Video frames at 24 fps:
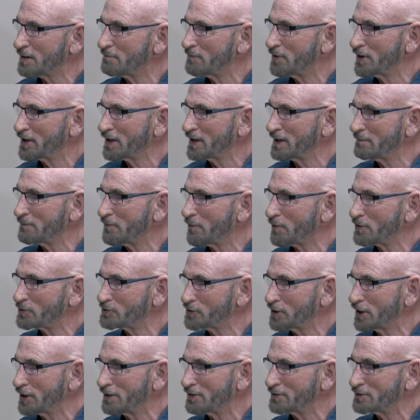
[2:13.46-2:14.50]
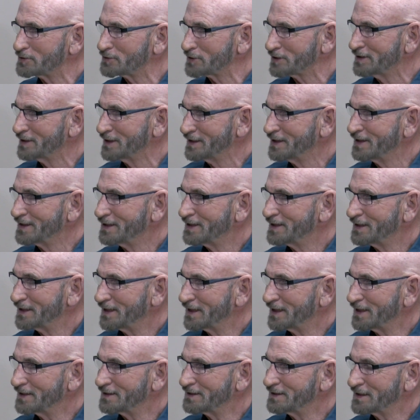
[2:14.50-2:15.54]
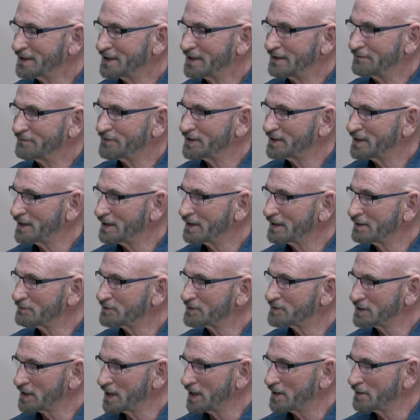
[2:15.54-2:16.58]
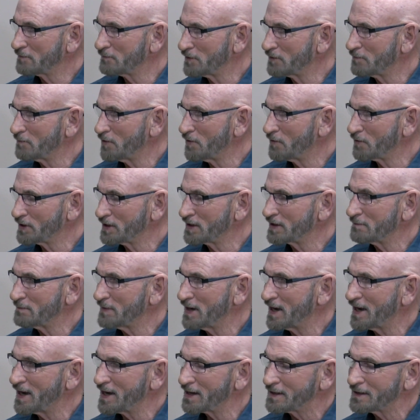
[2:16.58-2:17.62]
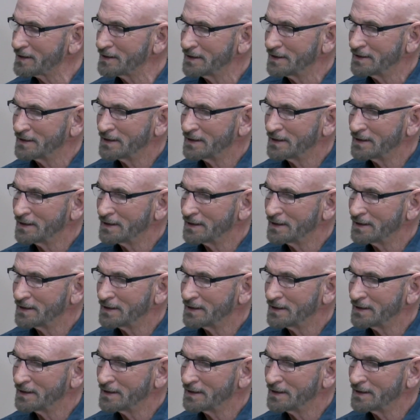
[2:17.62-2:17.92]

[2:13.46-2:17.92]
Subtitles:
bringing in more chairs. And even then, it was standing room only in the back.